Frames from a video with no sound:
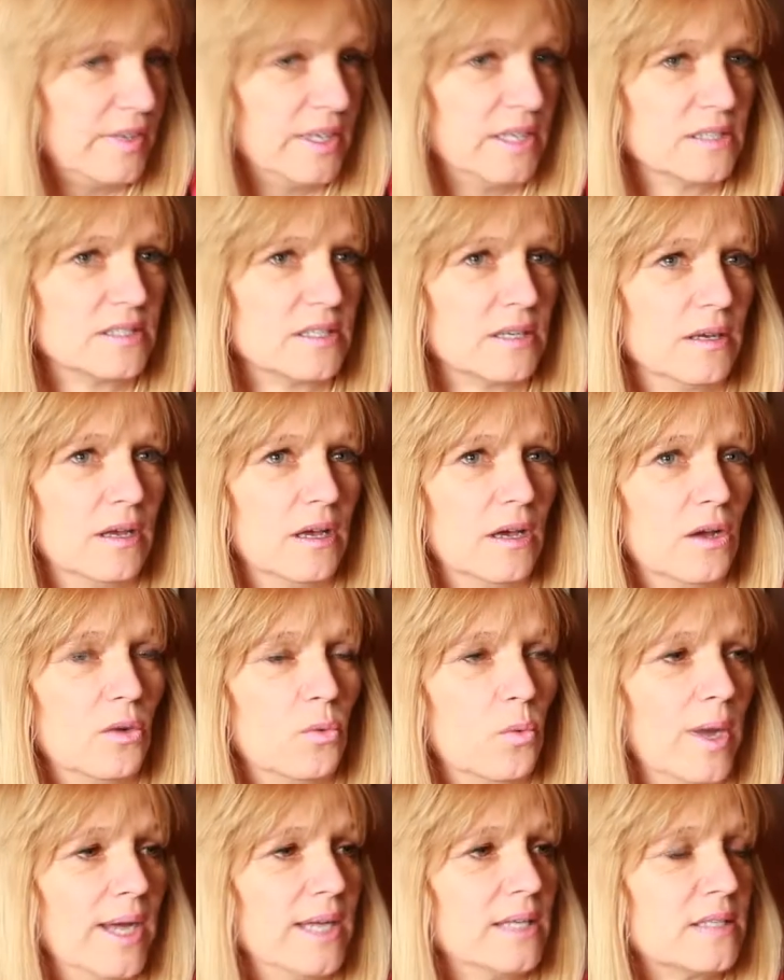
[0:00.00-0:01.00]
It's a
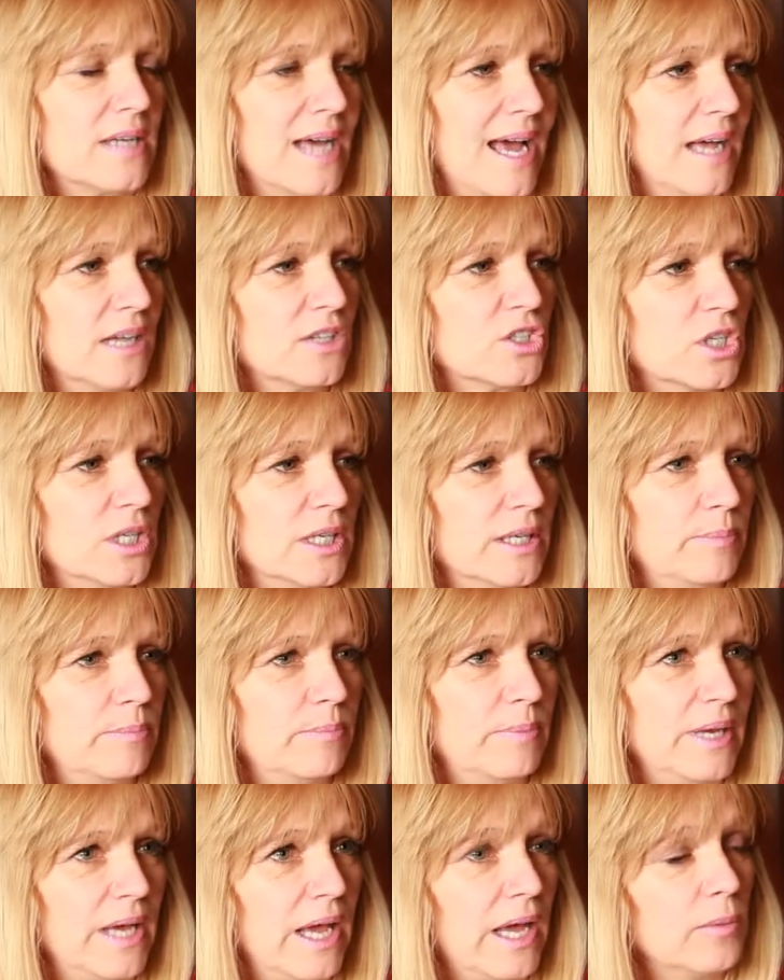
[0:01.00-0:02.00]
way to actually
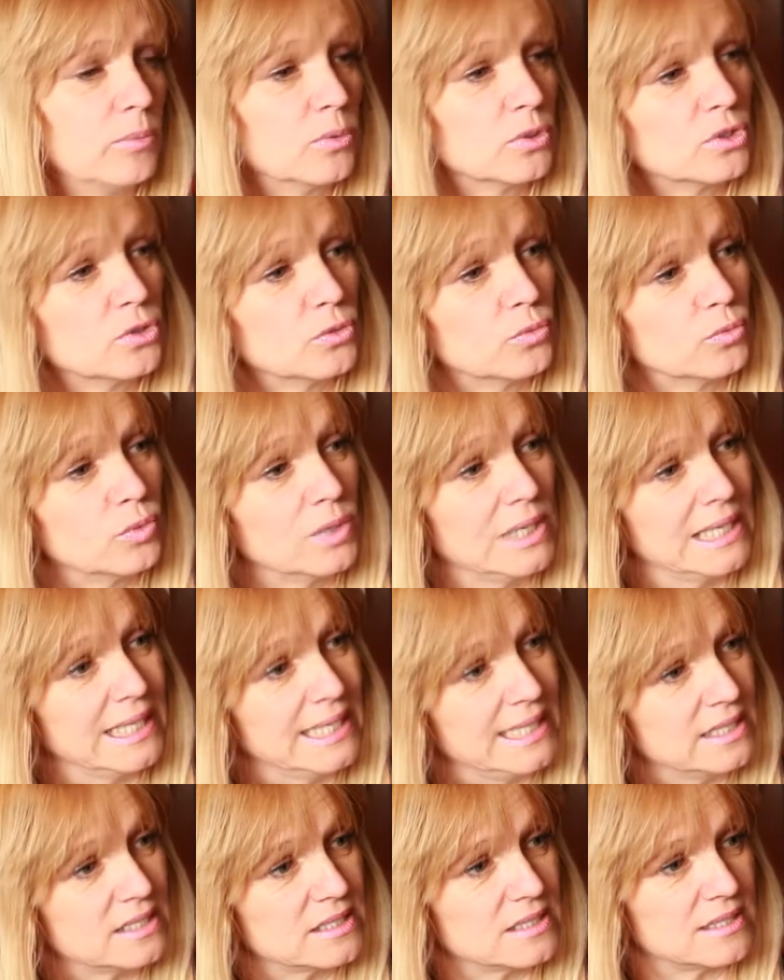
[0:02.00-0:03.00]
be able to
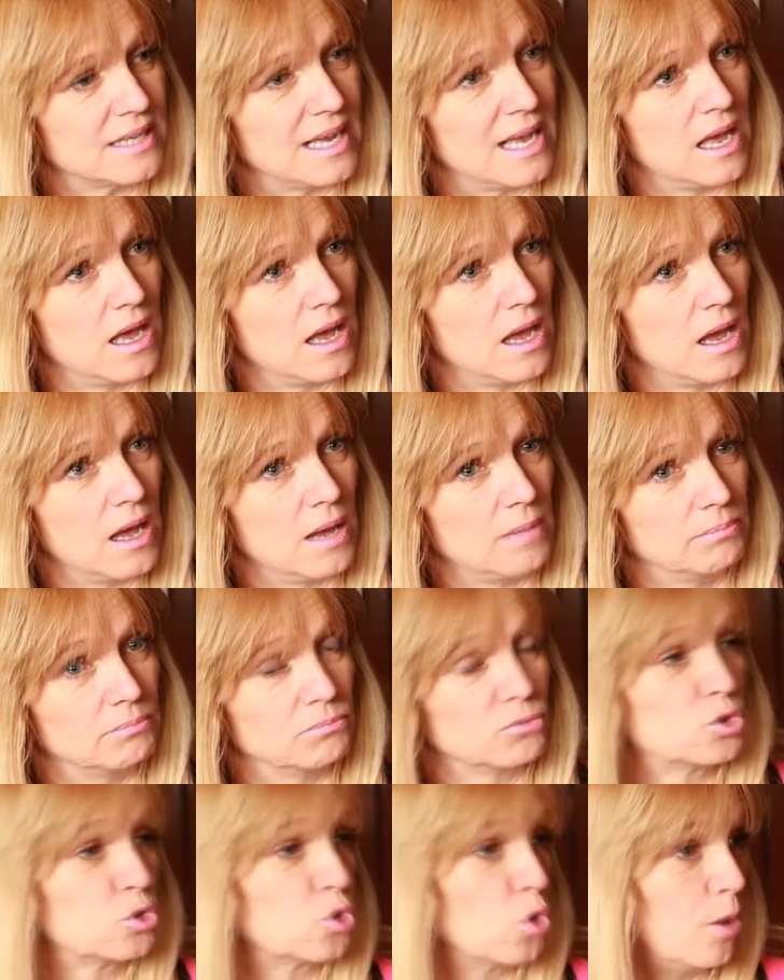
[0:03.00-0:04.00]
release
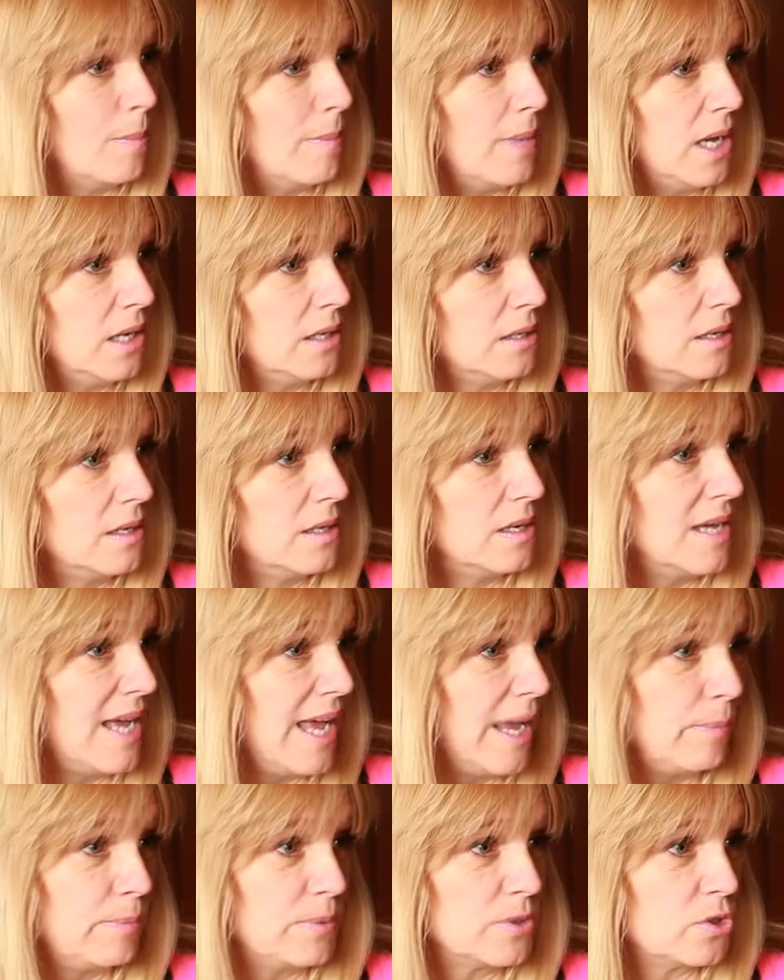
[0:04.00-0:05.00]
trauma,
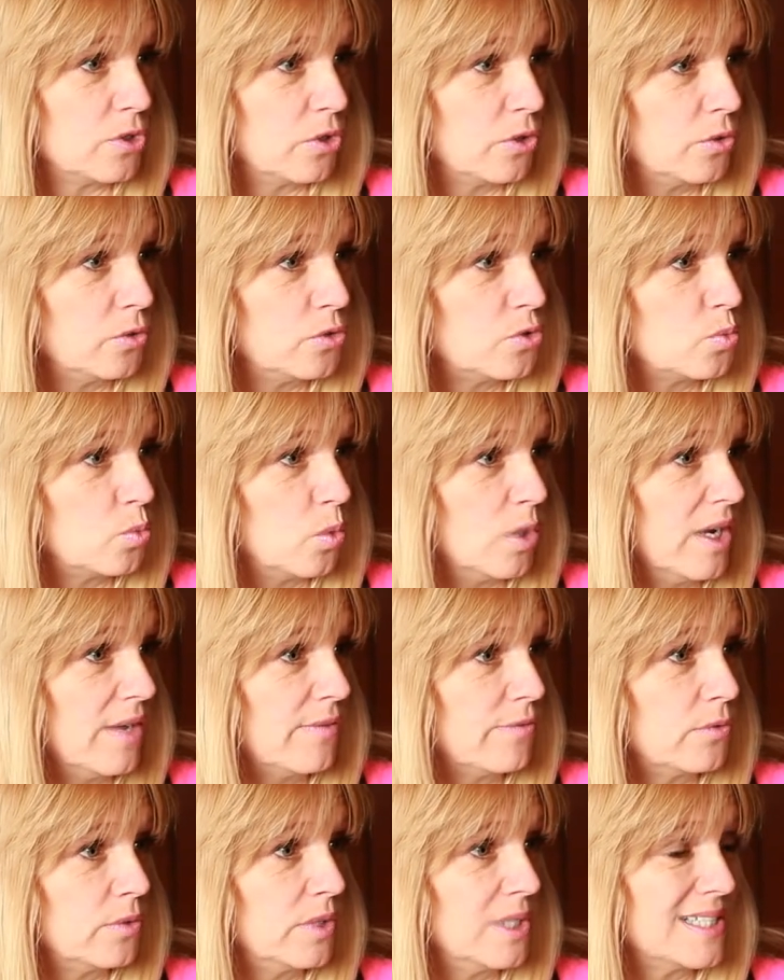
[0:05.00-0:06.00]
episodes,
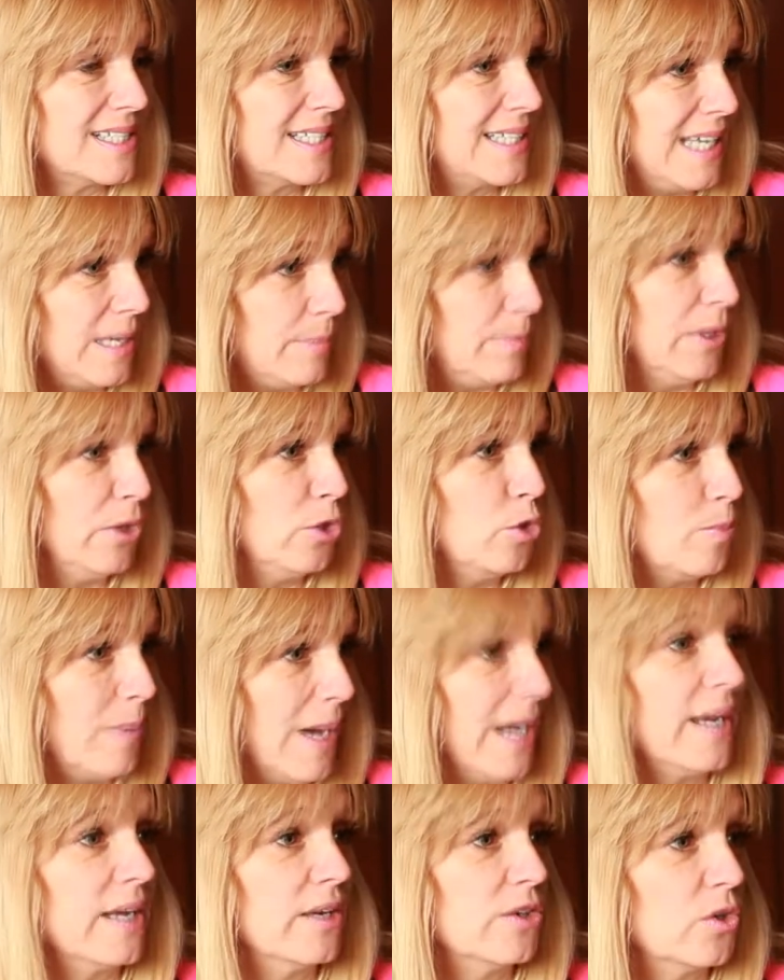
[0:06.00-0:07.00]
whatever is keeping you
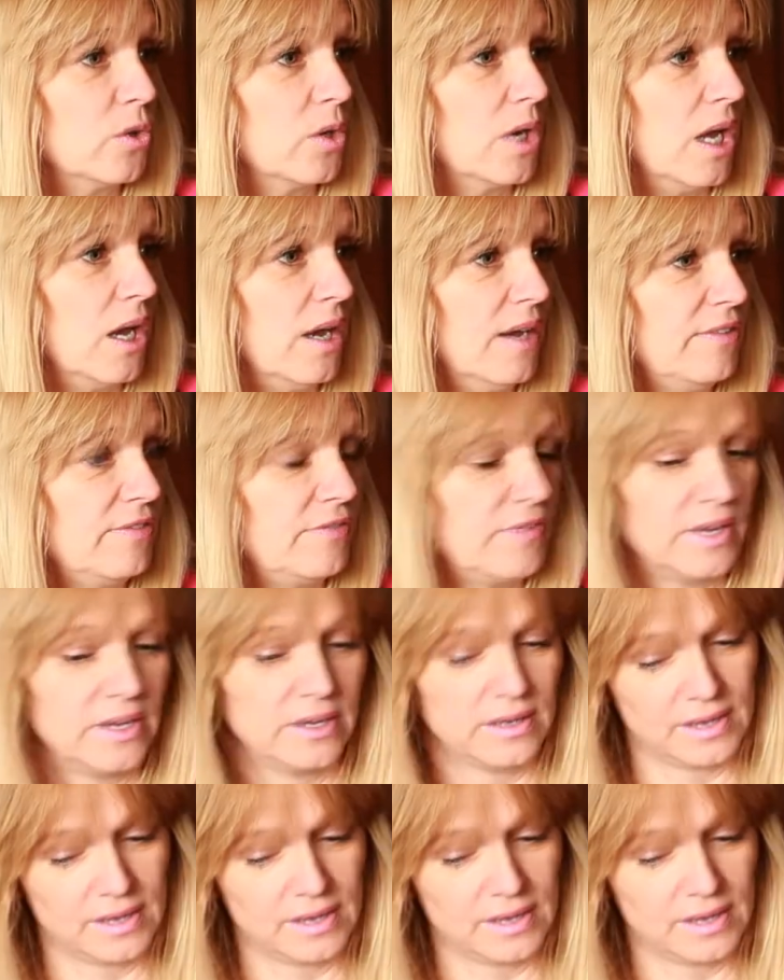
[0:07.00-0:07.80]
back in your life.